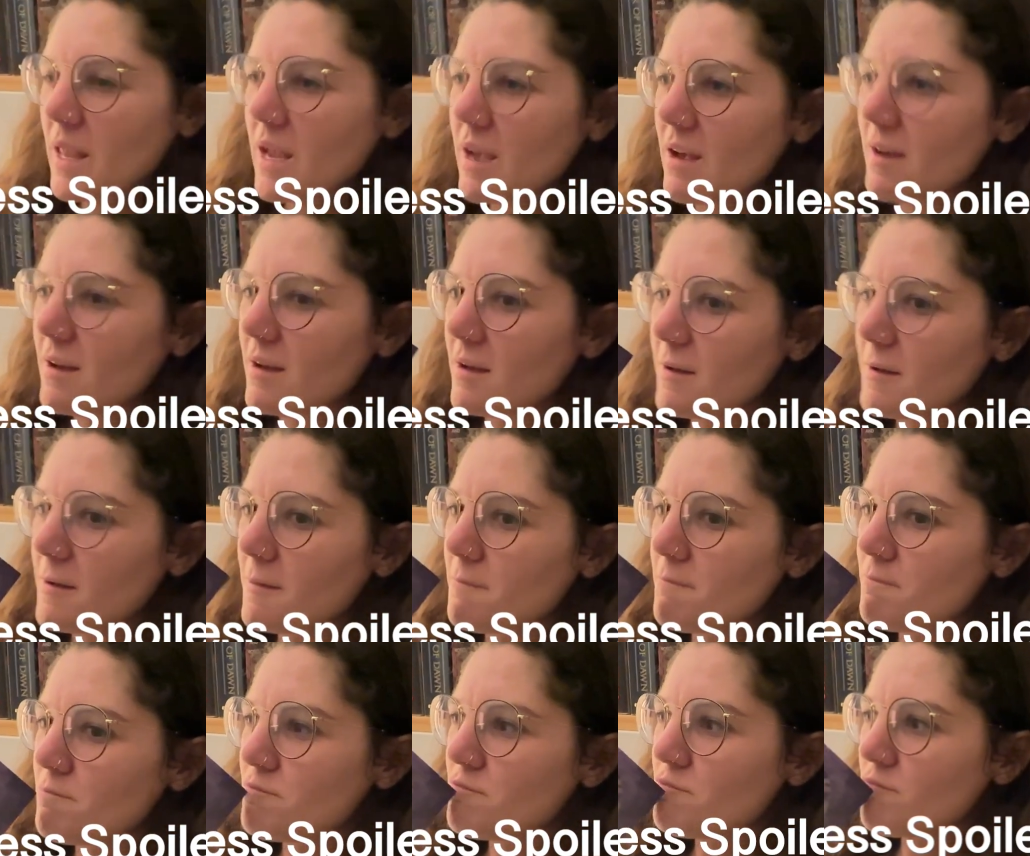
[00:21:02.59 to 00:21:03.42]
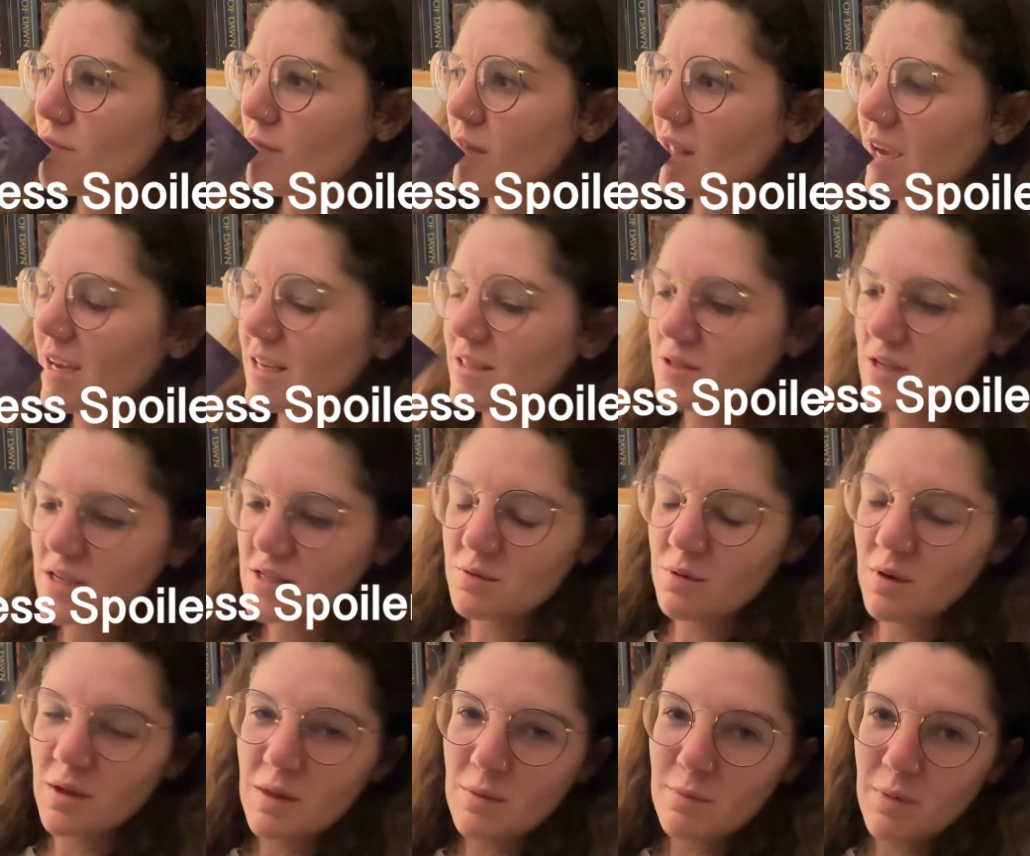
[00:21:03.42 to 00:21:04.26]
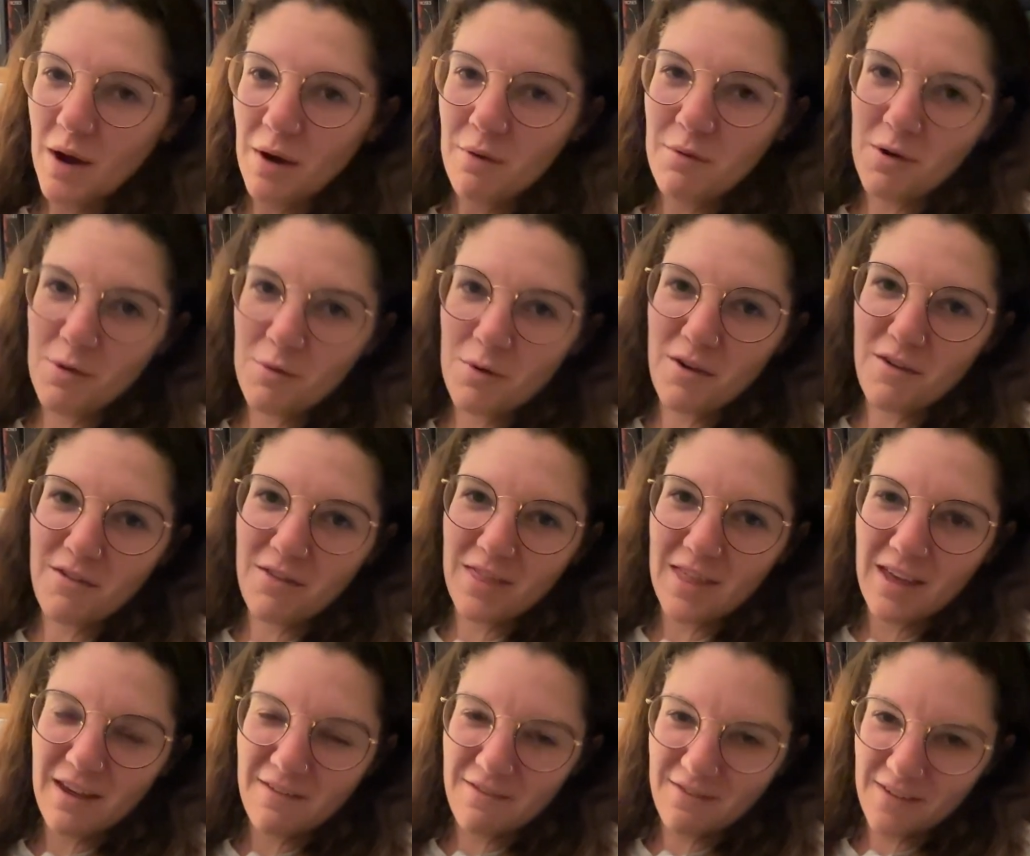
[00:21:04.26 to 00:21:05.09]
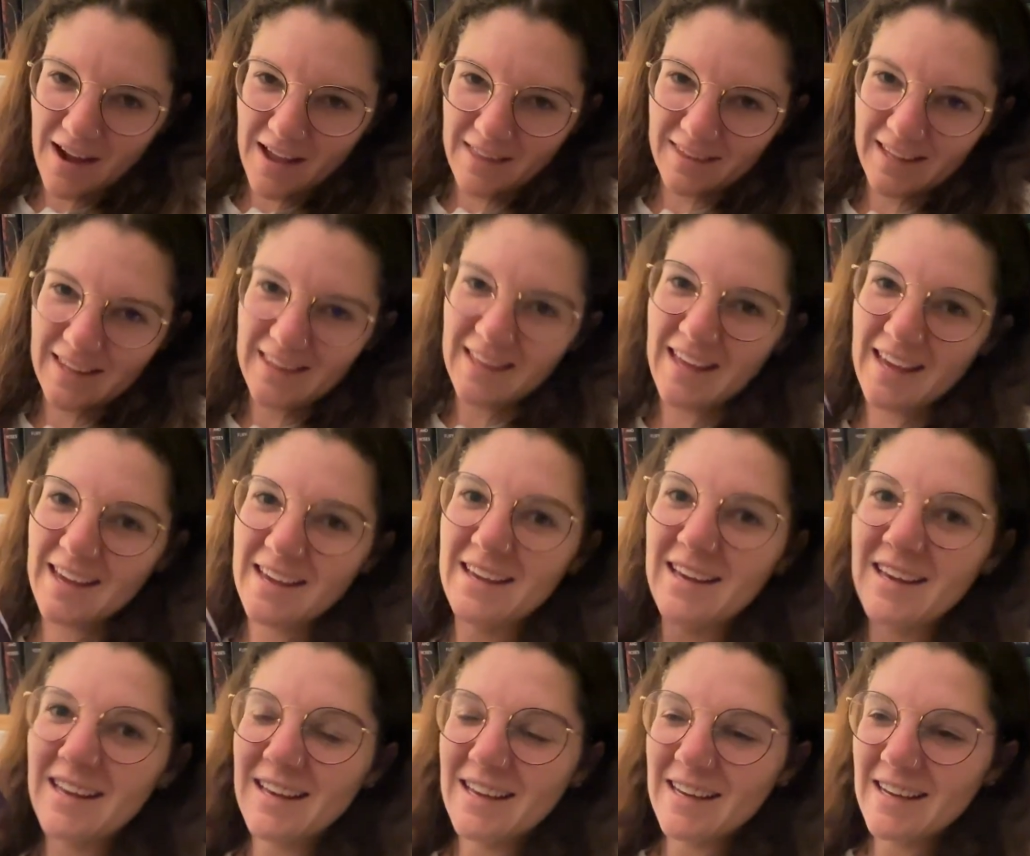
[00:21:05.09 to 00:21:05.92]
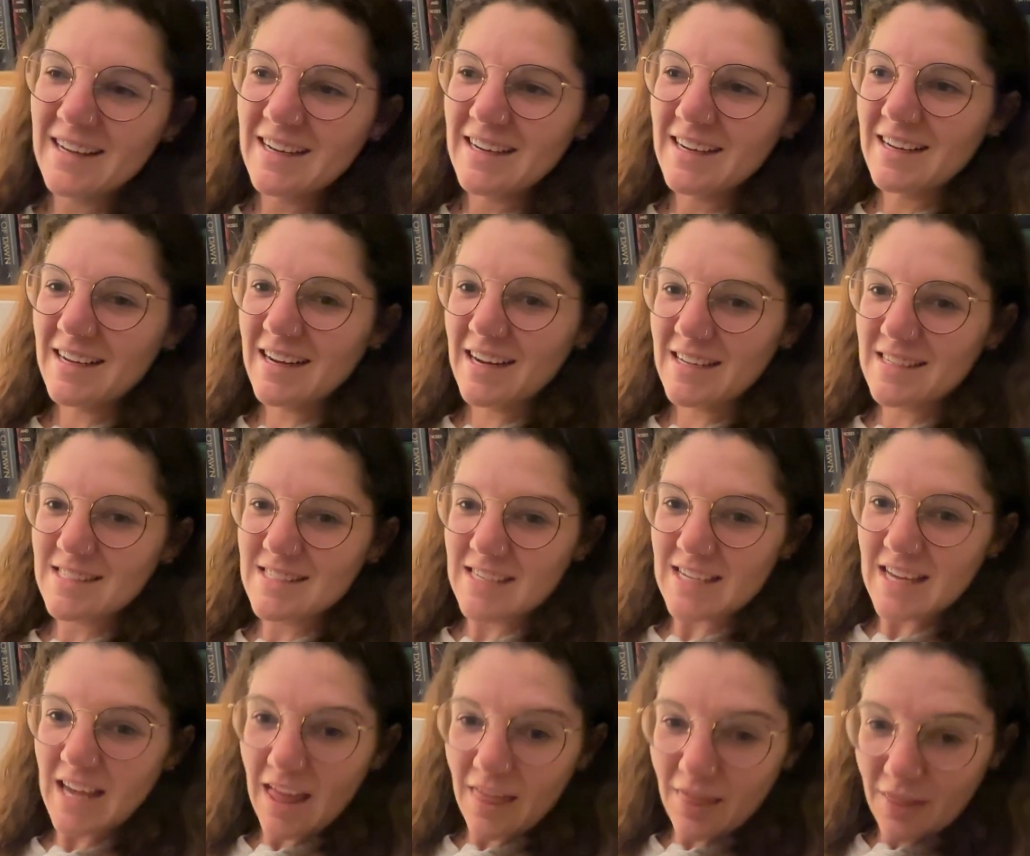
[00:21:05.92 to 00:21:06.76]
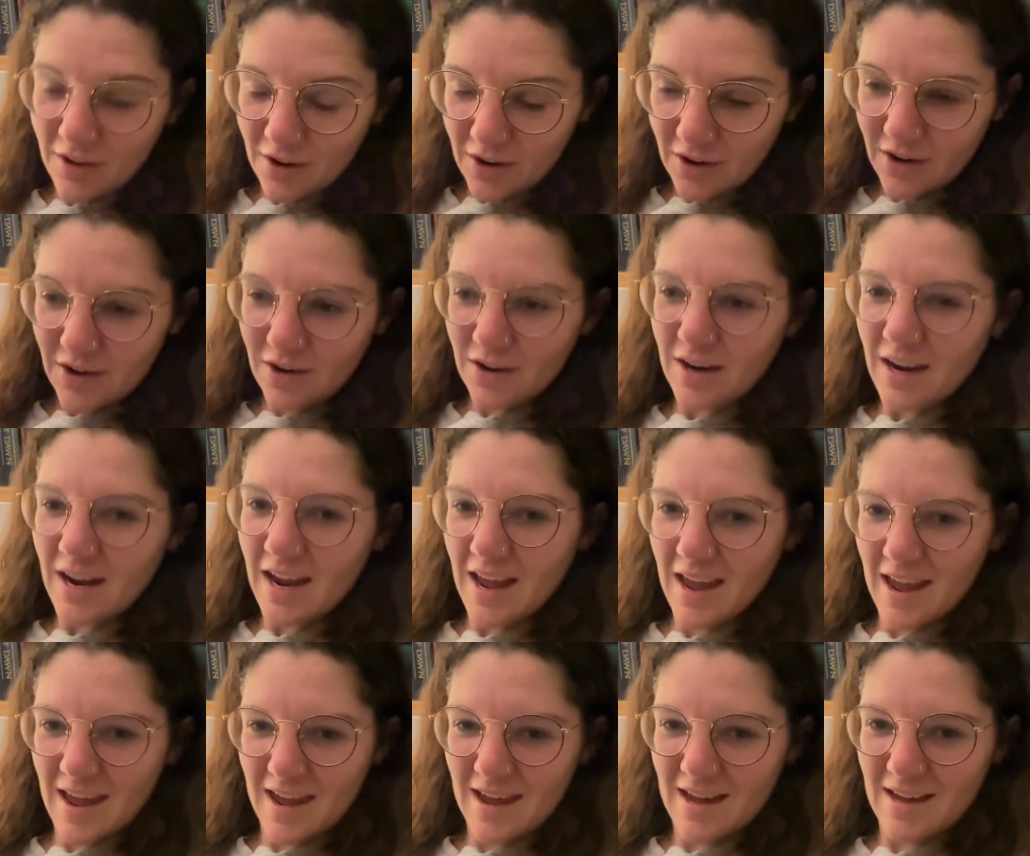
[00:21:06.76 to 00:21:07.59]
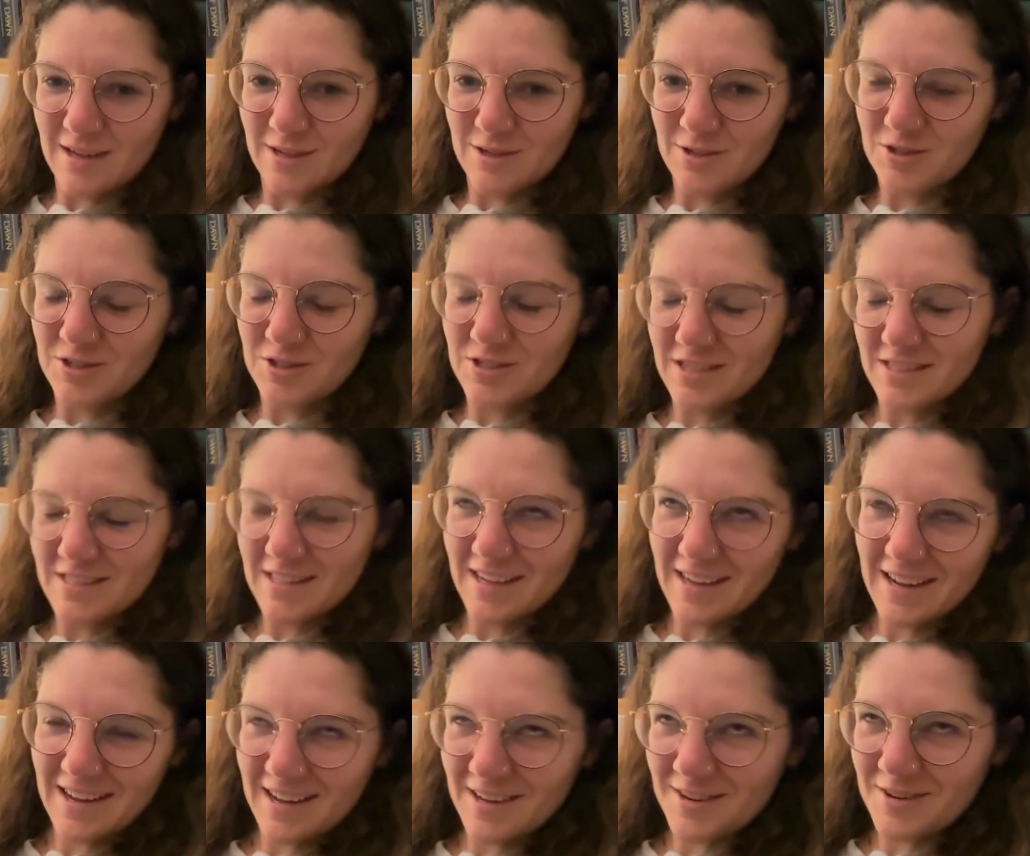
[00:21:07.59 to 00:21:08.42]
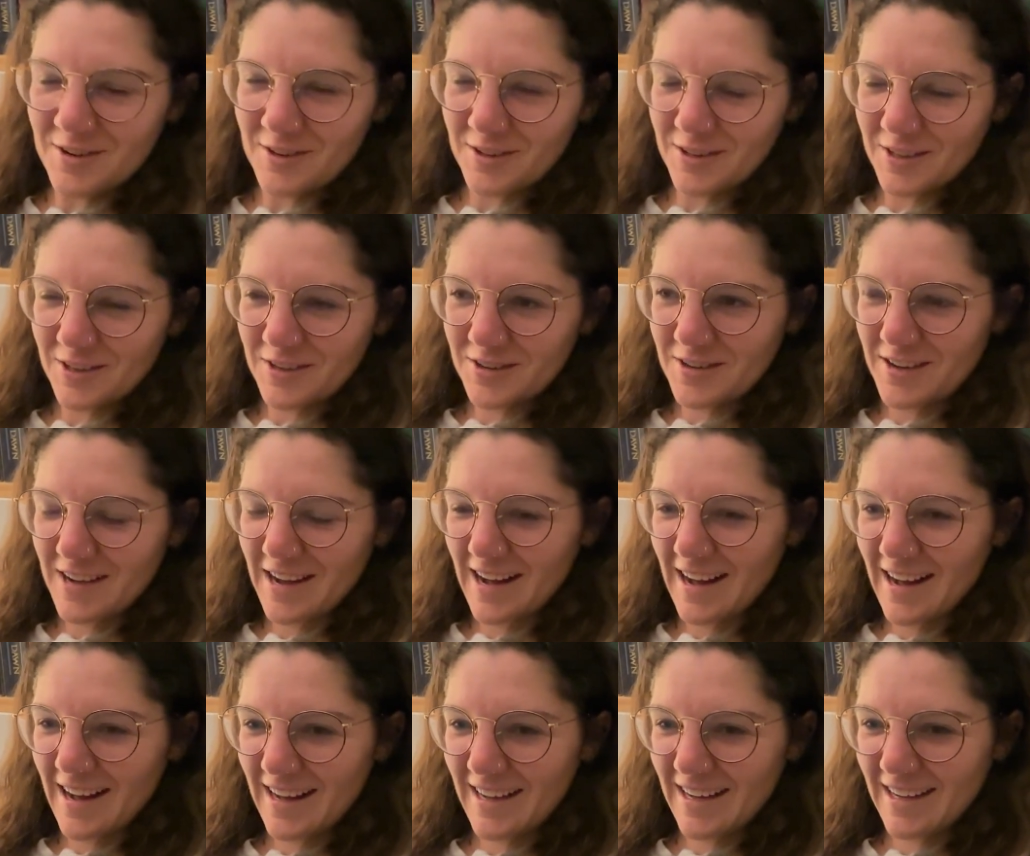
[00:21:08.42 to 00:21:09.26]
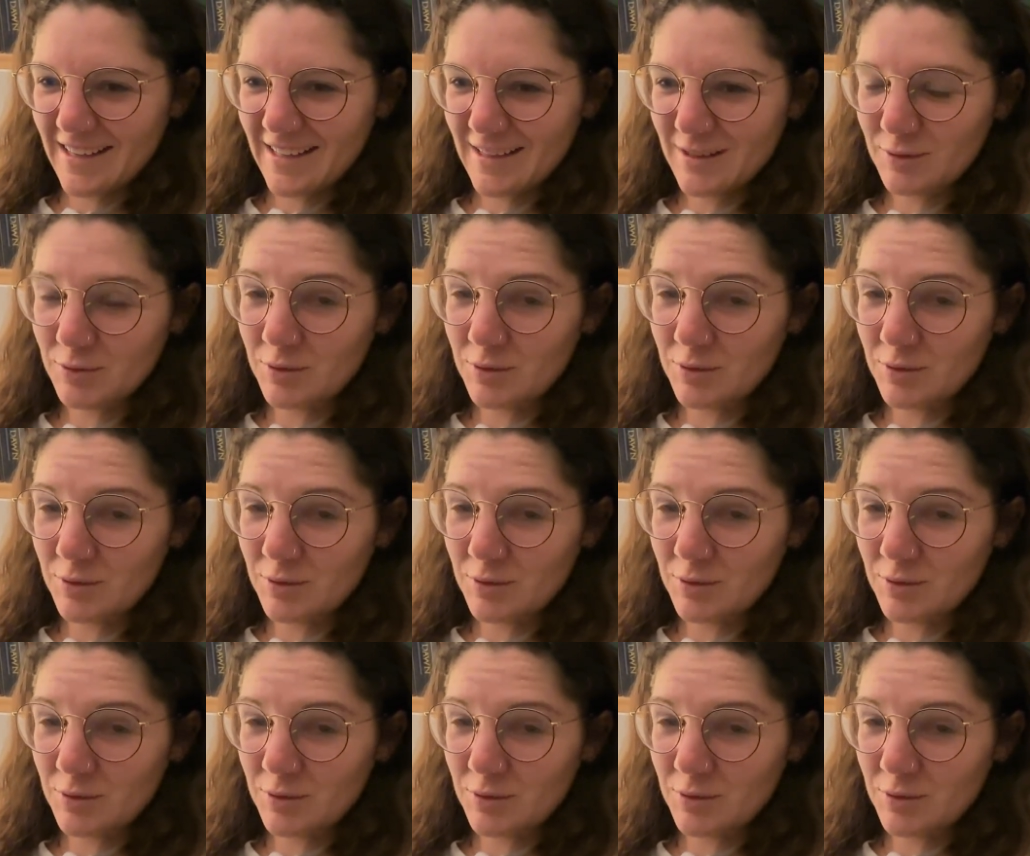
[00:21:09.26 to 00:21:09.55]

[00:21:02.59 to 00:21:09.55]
I just read the part where they finally like got together, and she's like on her little cot.